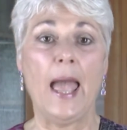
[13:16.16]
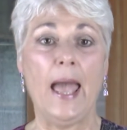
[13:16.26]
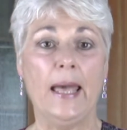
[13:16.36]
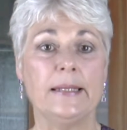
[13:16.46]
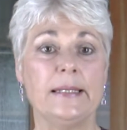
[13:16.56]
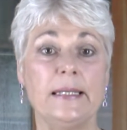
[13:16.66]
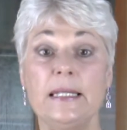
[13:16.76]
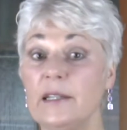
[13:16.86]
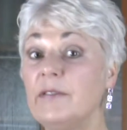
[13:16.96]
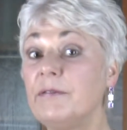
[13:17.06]
And
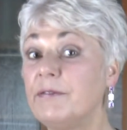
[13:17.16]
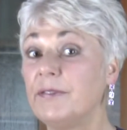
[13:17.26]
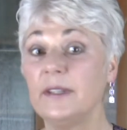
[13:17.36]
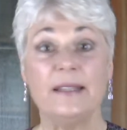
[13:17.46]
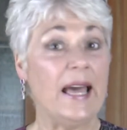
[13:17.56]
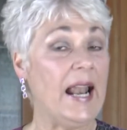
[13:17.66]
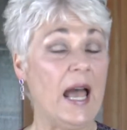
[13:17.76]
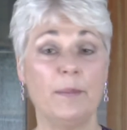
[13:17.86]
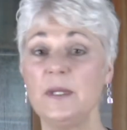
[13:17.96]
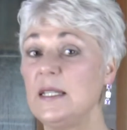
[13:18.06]
if that
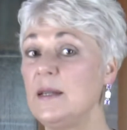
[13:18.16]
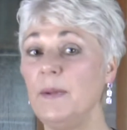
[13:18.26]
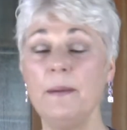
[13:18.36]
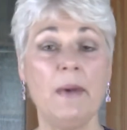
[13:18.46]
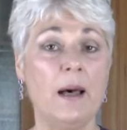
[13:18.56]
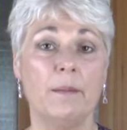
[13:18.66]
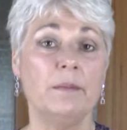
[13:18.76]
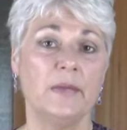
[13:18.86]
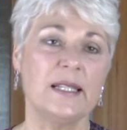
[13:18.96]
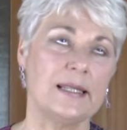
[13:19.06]
happens to be
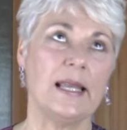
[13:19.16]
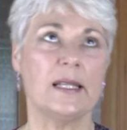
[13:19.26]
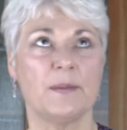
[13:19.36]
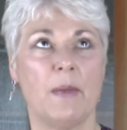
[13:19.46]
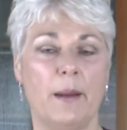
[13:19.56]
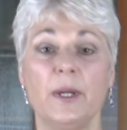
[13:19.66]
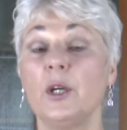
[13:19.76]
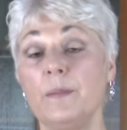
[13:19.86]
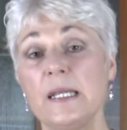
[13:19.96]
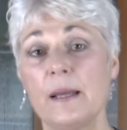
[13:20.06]
mom, let's say it's mom, it
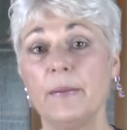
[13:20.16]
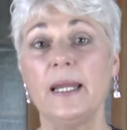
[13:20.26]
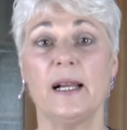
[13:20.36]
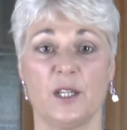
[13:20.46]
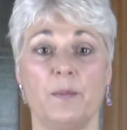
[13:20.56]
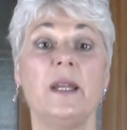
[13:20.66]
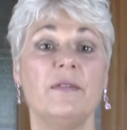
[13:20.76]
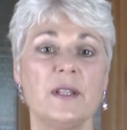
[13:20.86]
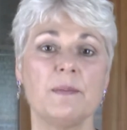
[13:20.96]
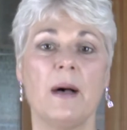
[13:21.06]
could be somebody else, but
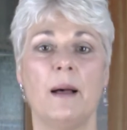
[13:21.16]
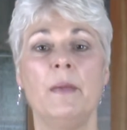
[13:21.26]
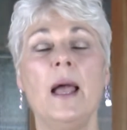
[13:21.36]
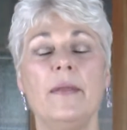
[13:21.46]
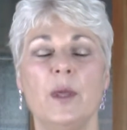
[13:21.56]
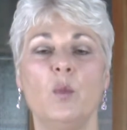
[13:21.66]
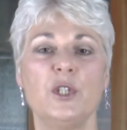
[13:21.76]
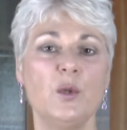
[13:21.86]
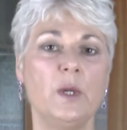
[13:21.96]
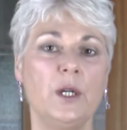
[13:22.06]
if it's mom, then
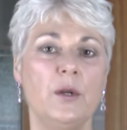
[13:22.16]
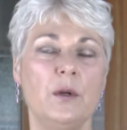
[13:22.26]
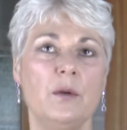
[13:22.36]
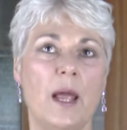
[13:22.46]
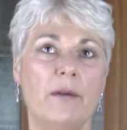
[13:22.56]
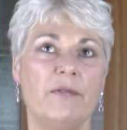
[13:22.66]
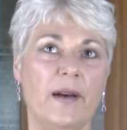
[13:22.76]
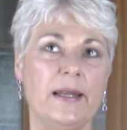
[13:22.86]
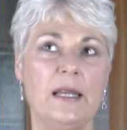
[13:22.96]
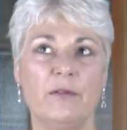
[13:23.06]
what you want to
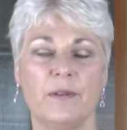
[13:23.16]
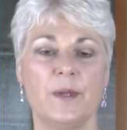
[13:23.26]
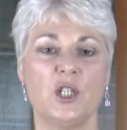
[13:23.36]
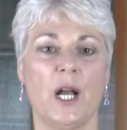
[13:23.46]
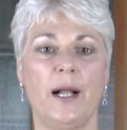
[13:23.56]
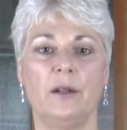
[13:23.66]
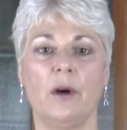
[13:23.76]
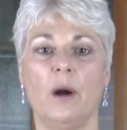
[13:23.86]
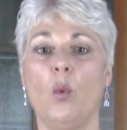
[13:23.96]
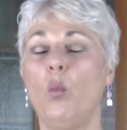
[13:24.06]
find out from the child
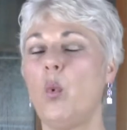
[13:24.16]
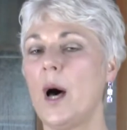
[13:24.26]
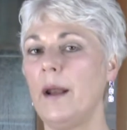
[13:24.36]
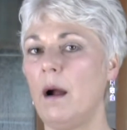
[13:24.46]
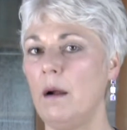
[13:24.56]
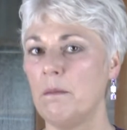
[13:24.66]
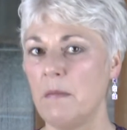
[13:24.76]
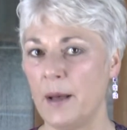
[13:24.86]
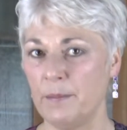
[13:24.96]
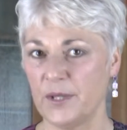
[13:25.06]
are, what are
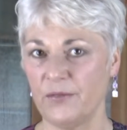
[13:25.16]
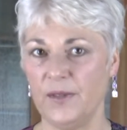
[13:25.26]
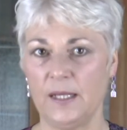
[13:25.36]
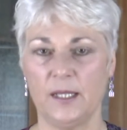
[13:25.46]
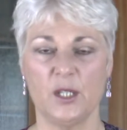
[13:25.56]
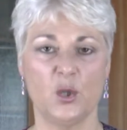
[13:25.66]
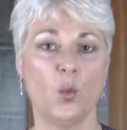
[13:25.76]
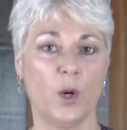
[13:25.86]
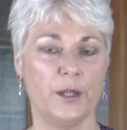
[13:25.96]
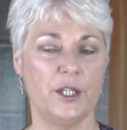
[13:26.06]
mom's feelings
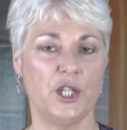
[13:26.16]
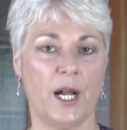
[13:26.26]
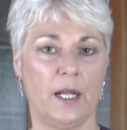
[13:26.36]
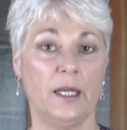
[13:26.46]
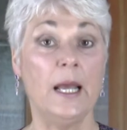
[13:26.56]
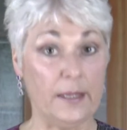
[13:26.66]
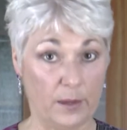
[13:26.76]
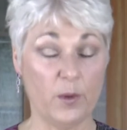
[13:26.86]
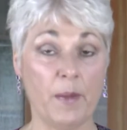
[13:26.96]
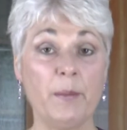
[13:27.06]
toward the child?
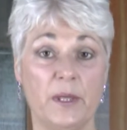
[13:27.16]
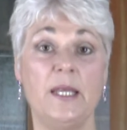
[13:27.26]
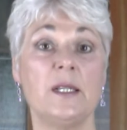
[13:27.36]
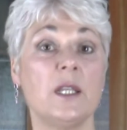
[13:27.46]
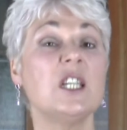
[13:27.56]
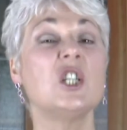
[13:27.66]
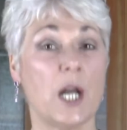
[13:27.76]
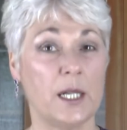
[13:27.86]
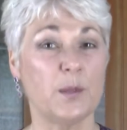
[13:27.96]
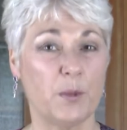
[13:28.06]
Now remember, these are the
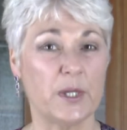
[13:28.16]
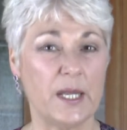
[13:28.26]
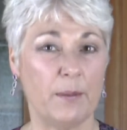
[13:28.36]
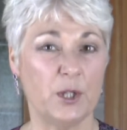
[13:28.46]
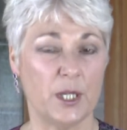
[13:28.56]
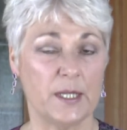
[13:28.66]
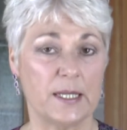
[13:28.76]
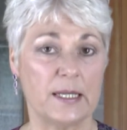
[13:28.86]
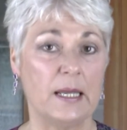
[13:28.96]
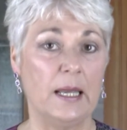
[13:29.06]
child's perceptions.